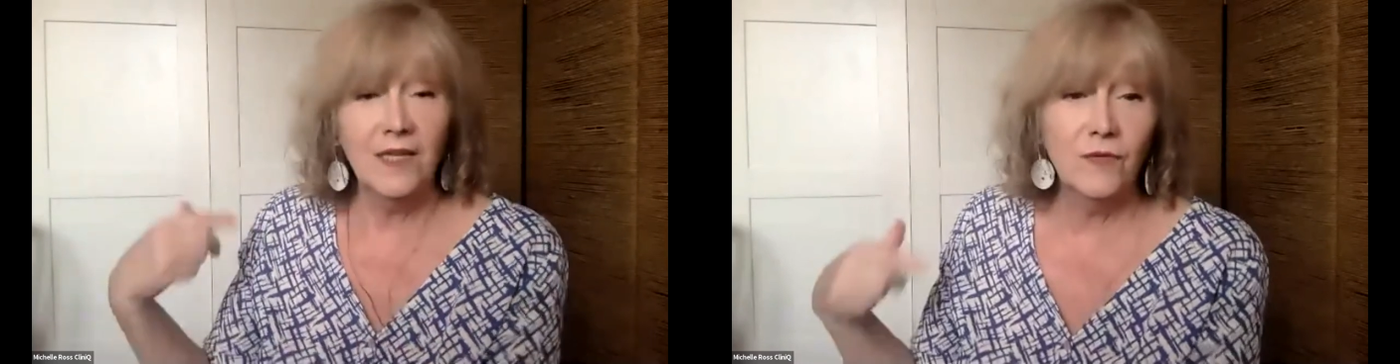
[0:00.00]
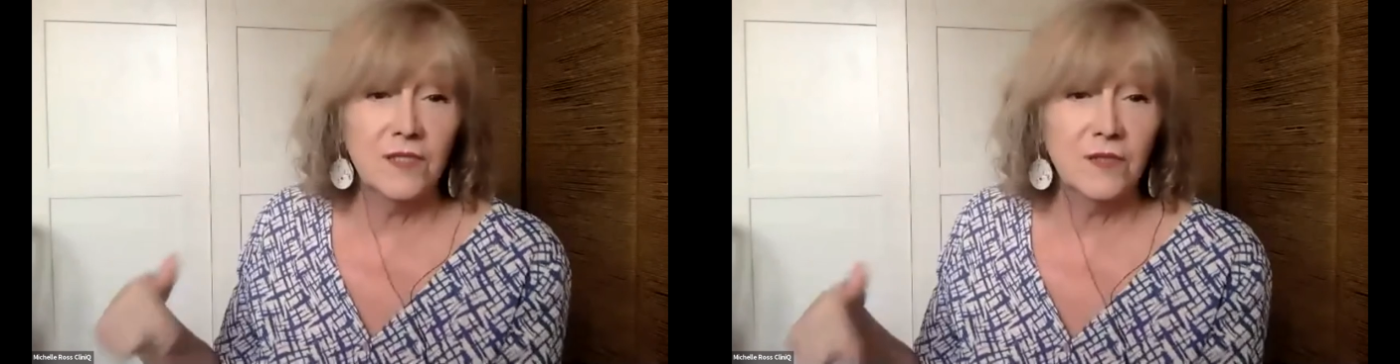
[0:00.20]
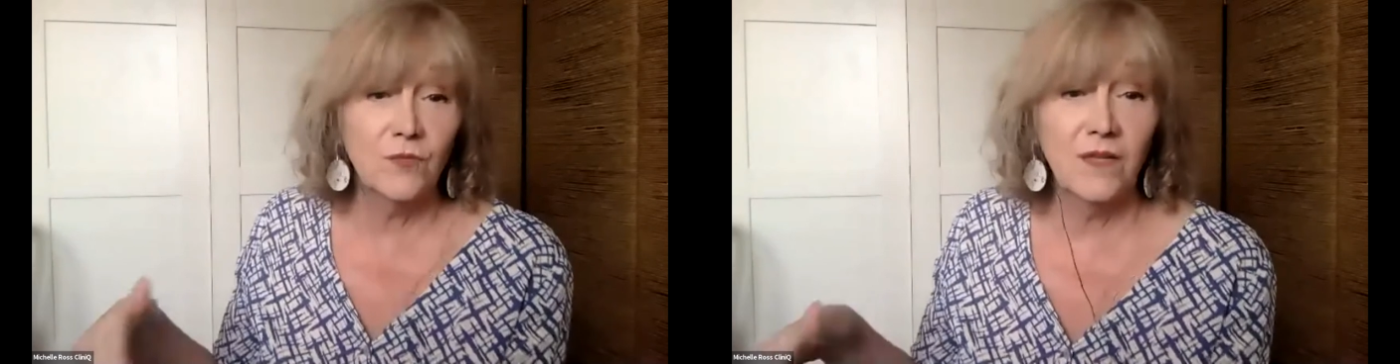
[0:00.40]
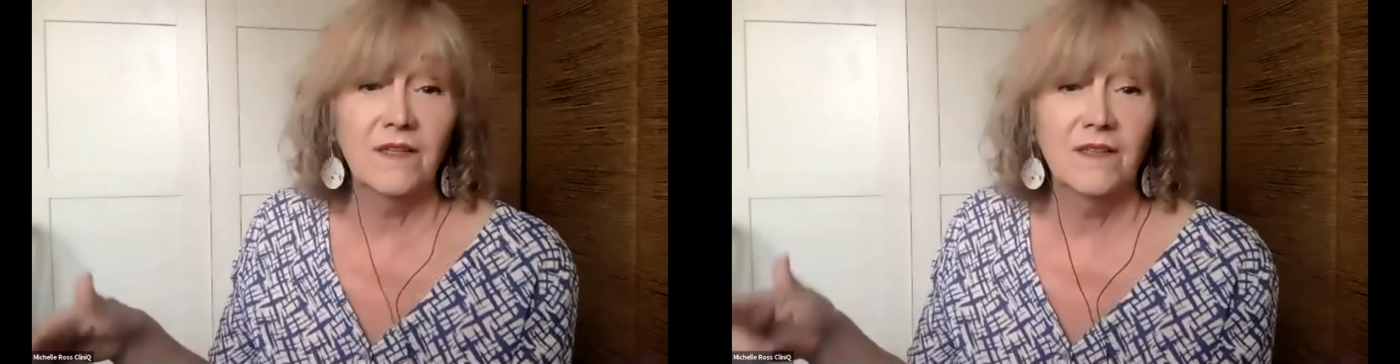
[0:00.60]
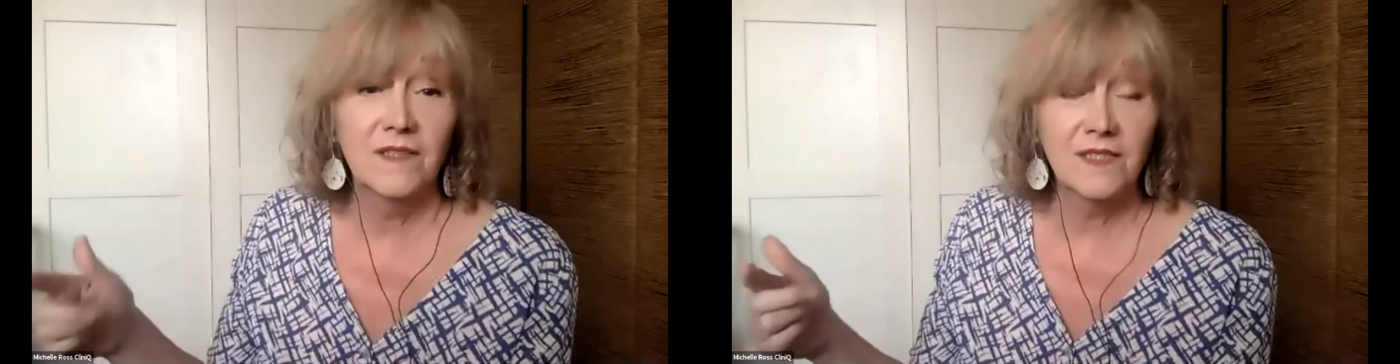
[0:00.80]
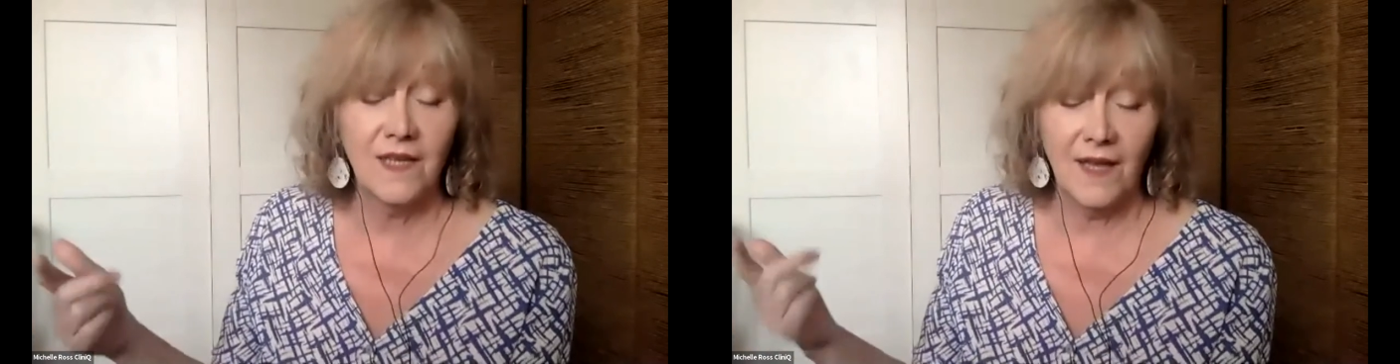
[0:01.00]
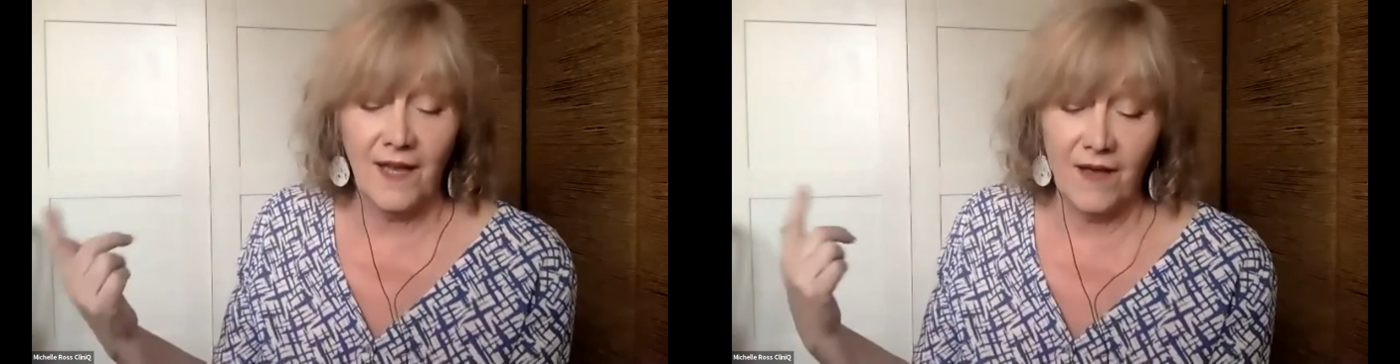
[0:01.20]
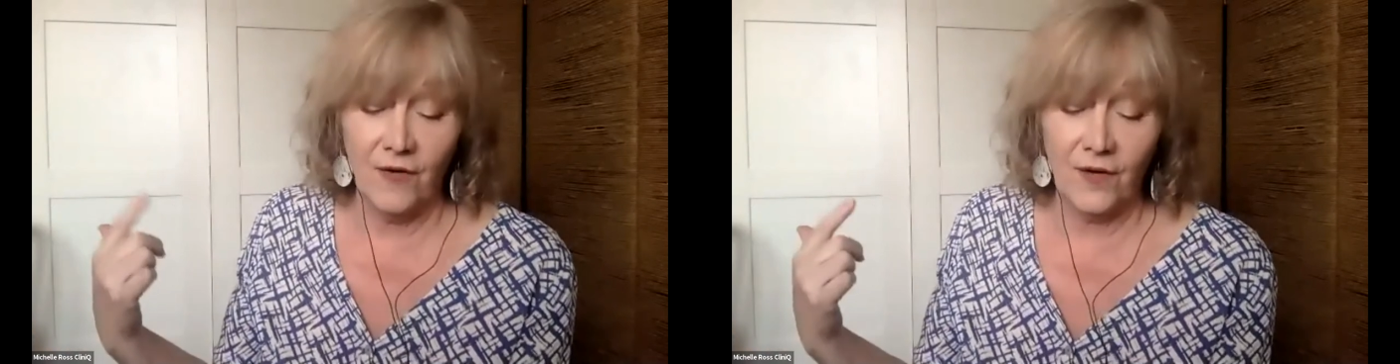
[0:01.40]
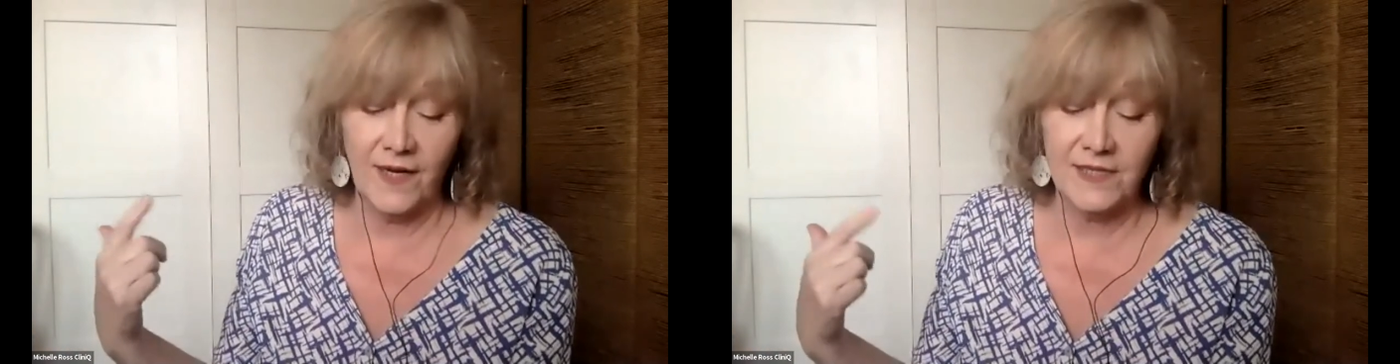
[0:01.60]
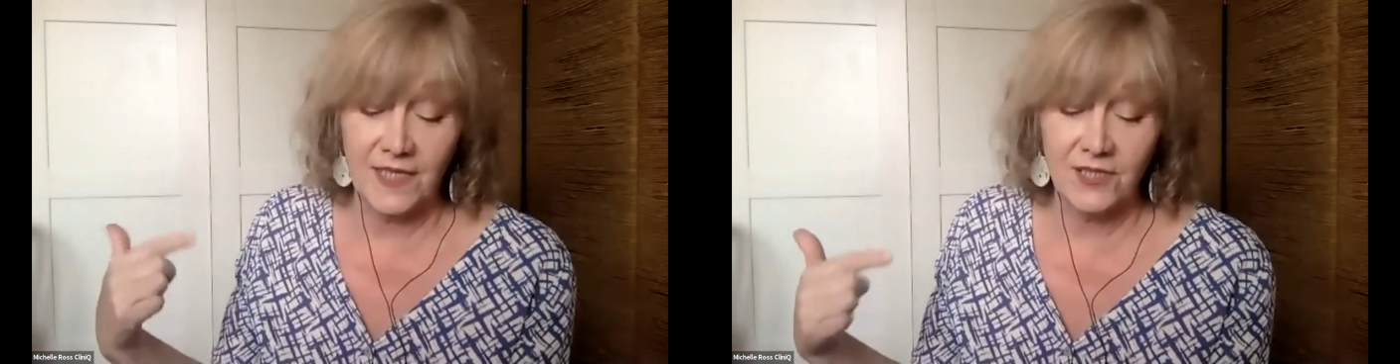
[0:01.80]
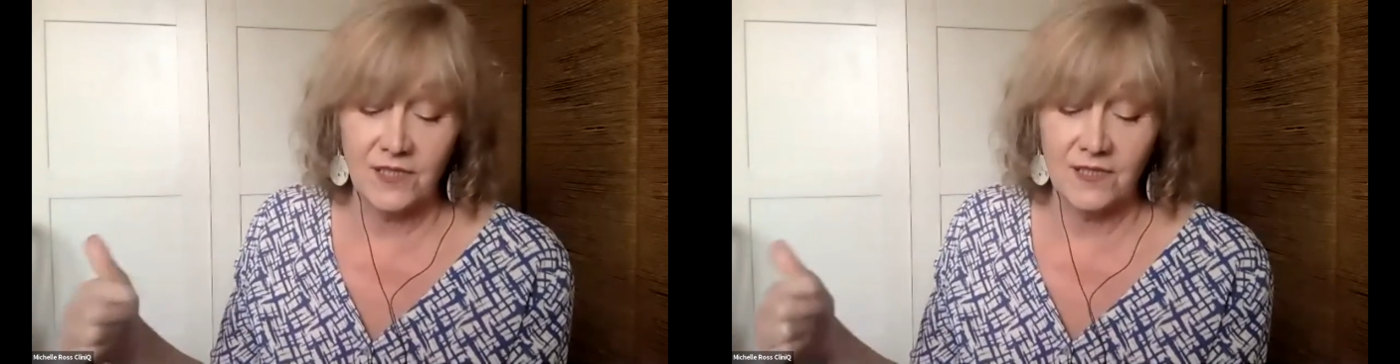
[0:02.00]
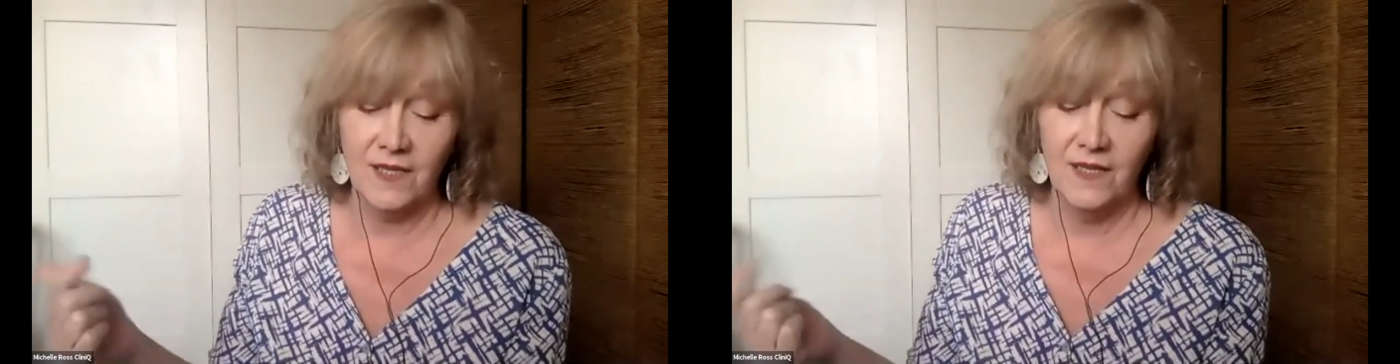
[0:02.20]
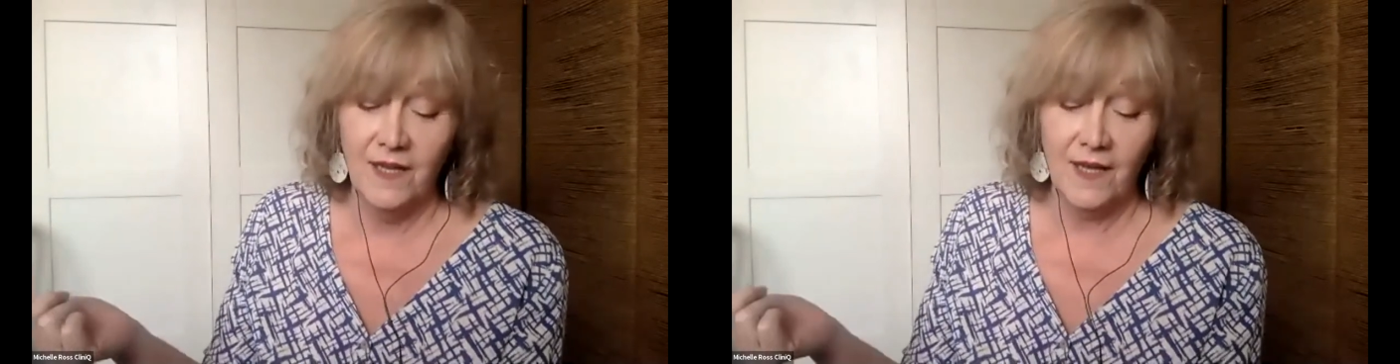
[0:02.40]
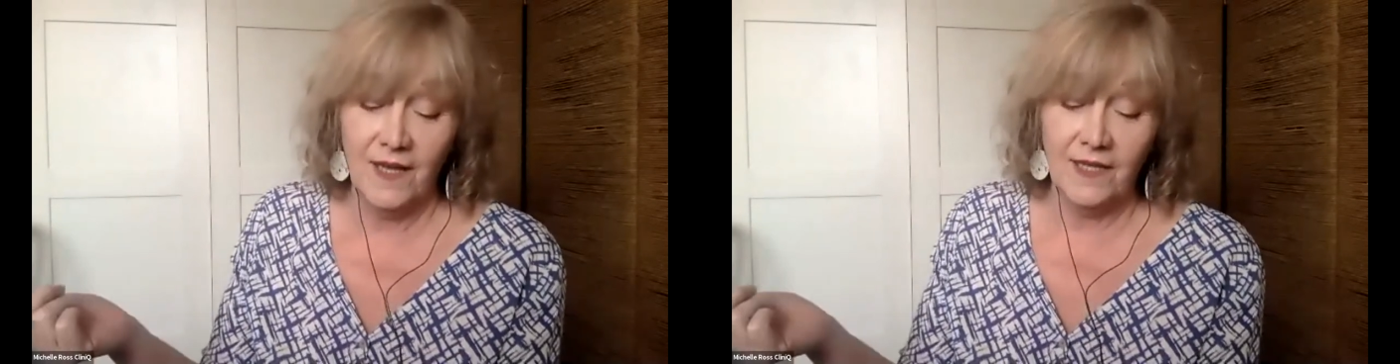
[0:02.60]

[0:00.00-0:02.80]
And there was one organisation